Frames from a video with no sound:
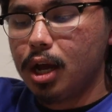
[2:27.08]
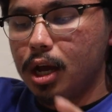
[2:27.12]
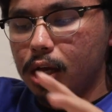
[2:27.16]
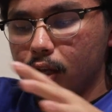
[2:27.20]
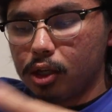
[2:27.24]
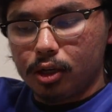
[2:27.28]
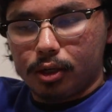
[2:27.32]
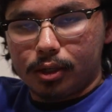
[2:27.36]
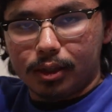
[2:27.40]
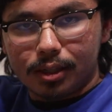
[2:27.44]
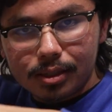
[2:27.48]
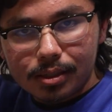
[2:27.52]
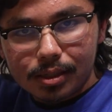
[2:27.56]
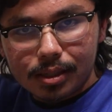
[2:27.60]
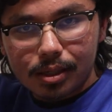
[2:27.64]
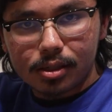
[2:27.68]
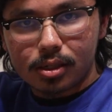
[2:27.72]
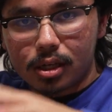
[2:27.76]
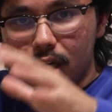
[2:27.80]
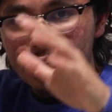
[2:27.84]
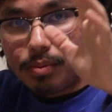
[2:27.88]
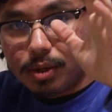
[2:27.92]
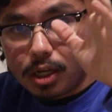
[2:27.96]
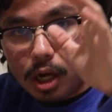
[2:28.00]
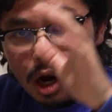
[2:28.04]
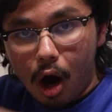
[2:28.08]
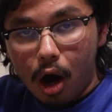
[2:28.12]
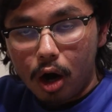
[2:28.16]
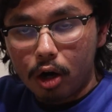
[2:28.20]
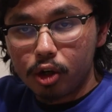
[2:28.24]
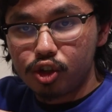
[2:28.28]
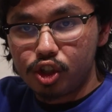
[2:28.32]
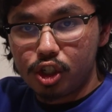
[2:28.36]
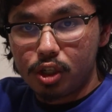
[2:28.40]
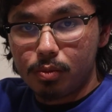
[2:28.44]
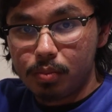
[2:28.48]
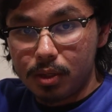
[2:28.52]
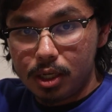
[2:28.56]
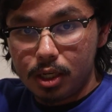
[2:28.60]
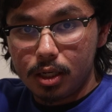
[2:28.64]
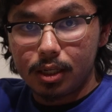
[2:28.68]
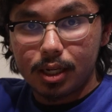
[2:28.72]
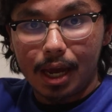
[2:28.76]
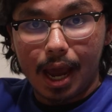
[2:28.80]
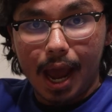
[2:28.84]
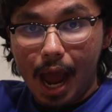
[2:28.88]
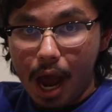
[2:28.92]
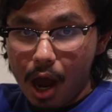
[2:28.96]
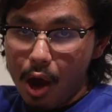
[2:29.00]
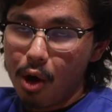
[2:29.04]
Look, this thing's gonna be RGB'd
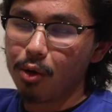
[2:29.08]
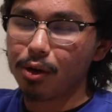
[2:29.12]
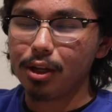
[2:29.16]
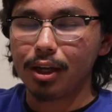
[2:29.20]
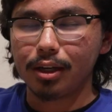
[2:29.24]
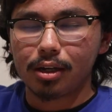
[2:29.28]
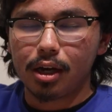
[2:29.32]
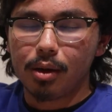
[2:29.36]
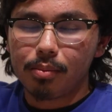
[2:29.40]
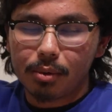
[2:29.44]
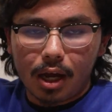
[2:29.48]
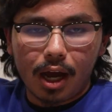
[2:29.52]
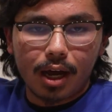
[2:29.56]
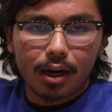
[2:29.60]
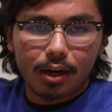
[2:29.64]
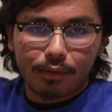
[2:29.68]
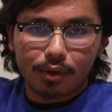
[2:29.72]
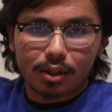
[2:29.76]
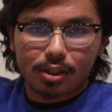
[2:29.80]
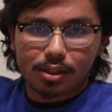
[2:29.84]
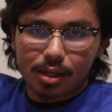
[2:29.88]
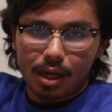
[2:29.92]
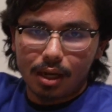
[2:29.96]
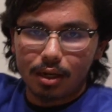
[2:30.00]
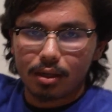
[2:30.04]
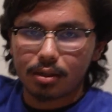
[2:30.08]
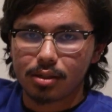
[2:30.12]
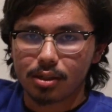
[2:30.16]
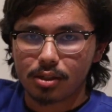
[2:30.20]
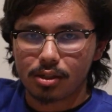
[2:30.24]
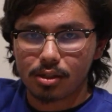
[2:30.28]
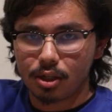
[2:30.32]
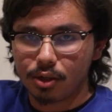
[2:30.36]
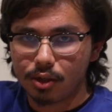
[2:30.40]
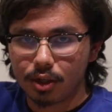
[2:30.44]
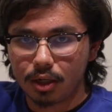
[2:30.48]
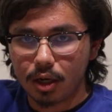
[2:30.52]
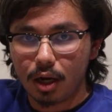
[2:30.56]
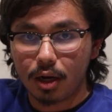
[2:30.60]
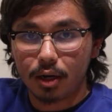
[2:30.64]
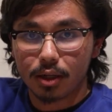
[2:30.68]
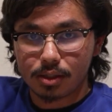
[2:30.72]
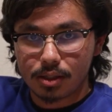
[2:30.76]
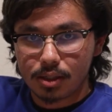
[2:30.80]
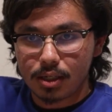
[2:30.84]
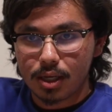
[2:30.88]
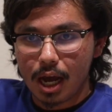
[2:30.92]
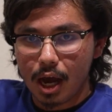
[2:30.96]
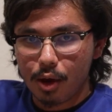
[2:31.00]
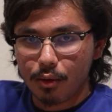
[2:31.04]
out. Like, I'm kind of excited to turn it on and
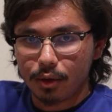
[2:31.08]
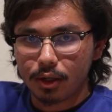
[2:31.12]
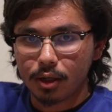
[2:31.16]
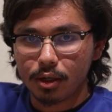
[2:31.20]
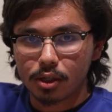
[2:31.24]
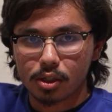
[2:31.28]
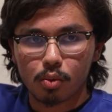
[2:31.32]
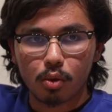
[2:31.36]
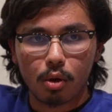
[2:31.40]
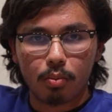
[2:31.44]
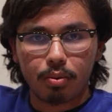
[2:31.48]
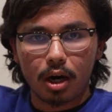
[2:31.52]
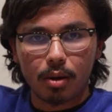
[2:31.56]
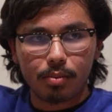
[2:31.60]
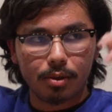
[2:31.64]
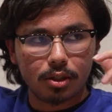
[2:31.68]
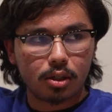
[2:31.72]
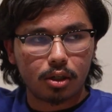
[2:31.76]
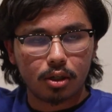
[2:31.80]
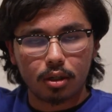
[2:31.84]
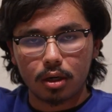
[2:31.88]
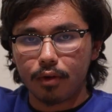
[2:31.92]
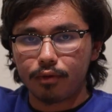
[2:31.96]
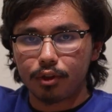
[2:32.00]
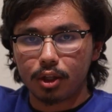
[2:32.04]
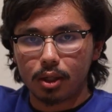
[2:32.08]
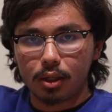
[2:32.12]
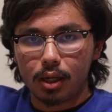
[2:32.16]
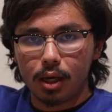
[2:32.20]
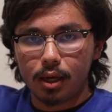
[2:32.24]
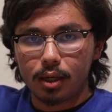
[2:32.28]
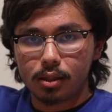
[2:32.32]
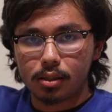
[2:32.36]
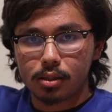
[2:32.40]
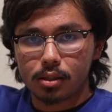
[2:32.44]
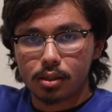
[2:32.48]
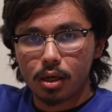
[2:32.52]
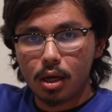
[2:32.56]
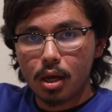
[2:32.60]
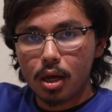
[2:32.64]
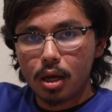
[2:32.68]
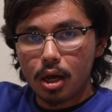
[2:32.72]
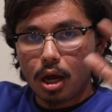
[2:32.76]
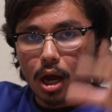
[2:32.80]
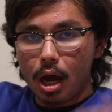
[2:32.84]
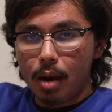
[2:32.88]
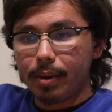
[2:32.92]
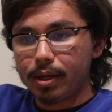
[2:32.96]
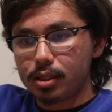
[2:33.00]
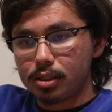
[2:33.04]
see how it is. We'll probably turn off the lights
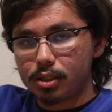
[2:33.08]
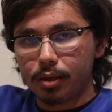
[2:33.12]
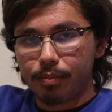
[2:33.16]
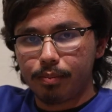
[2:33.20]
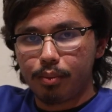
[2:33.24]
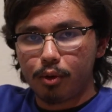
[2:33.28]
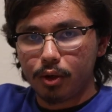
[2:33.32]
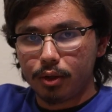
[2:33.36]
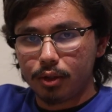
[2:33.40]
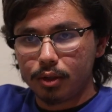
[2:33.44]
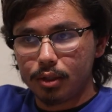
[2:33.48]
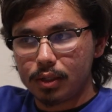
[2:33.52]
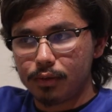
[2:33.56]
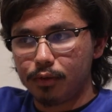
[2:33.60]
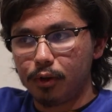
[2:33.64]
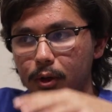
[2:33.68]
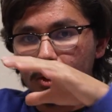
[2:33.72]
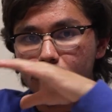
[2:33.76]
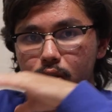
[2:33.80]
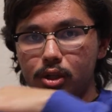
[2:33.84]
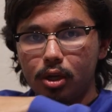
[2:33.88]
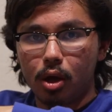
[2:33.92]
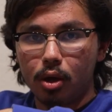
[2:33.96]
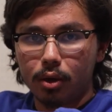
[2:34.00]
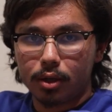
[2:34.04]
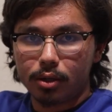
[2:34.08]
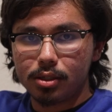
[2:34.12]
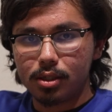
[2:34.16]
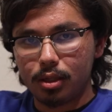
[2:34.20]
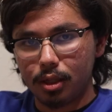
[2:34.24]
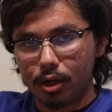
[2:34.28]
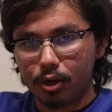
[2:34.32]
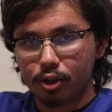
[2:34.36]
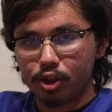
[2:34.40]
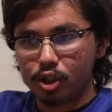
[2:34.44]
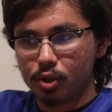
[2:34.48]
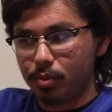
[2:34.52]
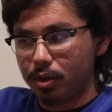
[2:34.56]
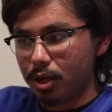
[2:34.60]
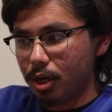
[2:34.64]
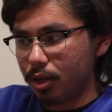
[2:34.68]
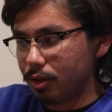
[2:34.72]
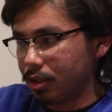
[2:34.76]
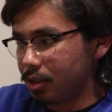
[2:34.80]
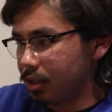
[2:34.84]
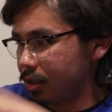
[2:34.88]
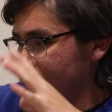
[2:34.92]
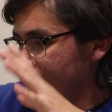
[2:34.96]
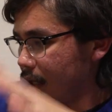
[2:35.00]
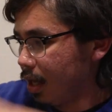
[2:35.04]
at some point in this video so y'all can see the RGB on
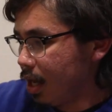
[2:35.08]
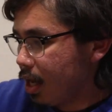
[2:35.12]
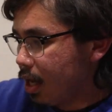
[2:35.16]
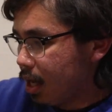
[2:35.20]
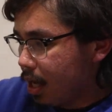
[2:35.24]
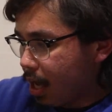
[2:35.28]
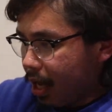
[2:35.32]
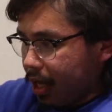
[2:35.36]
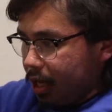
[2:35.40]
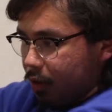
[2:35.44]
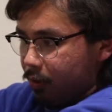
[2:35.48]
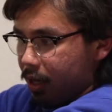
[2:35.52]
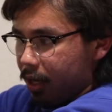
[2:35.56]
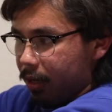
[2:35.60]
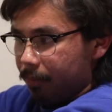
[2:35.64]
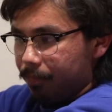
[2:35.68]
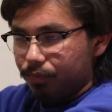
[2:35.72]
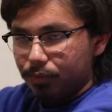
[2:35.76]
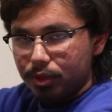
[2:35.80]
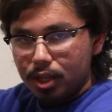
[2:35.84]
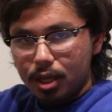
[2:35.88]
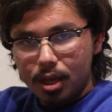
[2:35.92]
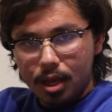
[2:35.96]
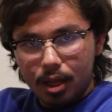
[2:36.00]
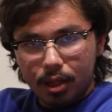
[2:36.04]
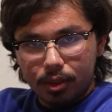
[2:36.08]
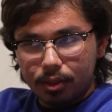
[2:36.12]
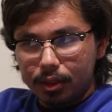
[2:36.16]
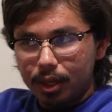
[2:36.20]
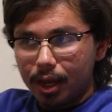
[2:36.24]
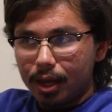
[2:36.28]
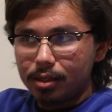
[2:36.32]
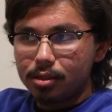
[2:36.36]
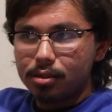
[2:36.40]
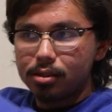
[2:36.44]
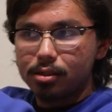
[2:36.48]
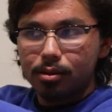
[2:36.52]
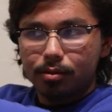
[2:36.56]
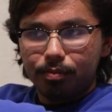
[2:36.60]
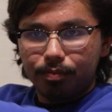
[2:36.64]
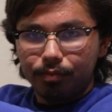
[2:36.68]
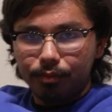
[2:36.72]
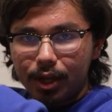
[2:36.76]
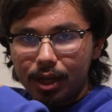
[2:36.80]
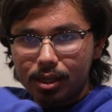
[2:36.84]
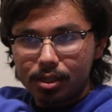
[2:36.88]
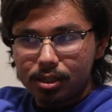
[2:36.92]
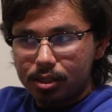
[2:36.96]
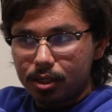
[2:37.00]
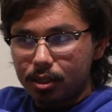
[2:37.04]
this thing. Anyway, that's
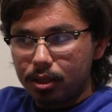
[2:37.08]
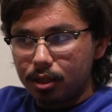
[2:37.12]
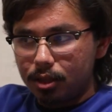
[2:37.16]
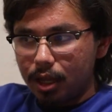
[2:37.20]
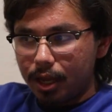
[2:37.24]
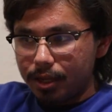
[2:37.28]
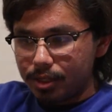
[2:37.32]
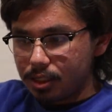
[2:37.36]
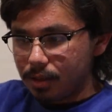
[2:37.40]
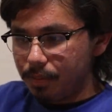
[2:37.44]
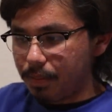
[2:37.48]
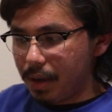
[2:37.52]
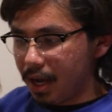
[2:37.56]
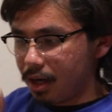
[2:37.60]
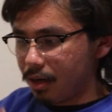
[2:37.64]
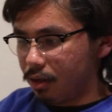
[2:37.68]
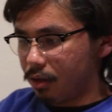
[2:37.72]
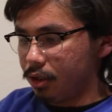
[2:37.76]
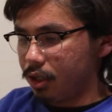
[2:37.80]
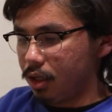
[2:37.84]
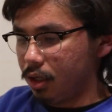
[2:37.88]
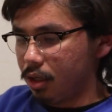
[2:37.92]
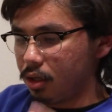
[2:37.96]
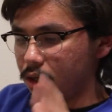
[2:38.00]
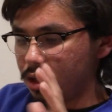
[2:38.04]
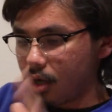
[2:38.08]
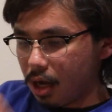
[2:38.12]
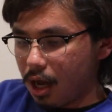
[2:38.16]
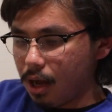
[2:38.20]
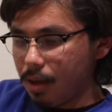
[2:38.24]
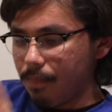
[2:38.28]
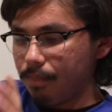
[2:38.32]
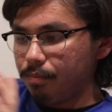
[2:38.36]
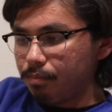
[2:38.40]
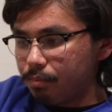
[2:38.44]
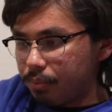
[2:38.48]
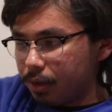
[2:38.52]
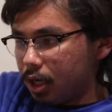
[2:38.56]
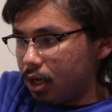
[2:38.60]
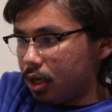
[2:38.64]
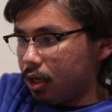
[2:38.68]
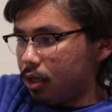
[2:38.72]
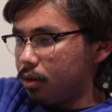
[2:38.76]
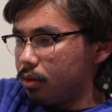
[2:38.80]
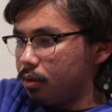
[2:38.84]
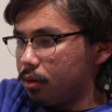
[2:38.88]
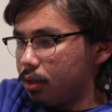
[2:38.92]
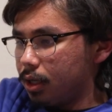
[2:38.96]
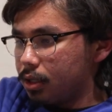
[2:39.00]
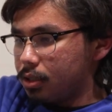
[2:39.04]
the panel here.
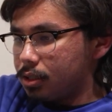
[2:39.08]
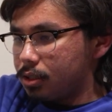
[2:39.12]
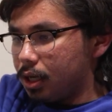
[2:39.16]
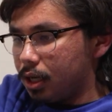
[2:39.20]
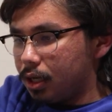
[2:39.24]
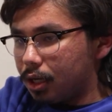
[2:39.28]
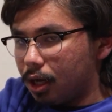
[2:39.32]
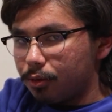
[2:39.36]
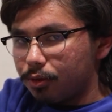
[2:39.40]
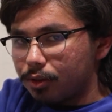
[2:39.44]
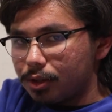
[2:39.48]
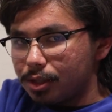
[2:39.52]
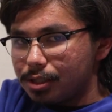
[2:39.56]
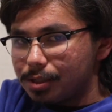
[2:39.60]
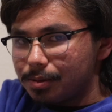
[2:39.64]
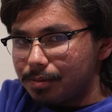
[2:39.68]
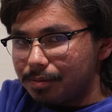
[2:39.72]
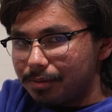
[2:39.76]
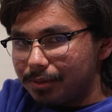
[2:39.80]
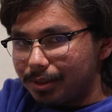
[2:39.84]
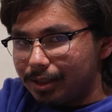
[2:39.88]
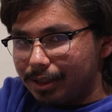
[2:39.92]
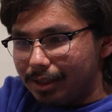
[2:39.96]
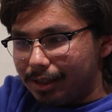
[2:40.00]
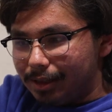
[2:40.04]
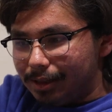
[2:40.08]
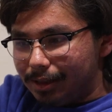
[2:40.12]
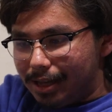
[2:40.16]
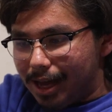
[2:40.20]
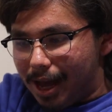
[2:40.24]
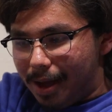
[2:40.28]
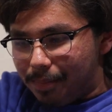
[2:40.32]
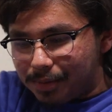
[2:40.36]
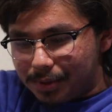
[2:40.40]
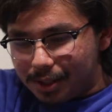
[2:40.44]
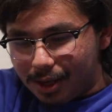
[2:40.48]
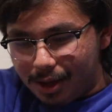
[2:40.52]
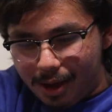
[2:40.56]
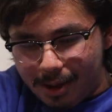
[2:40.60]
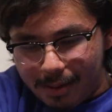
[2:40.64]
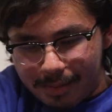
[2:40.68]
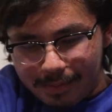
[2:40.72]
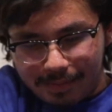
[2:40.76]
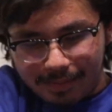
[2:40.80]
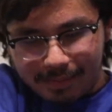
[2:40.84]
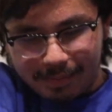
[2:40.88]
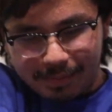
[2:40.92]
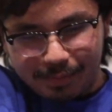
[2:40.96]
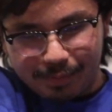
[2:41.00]
But let's take out this laptop.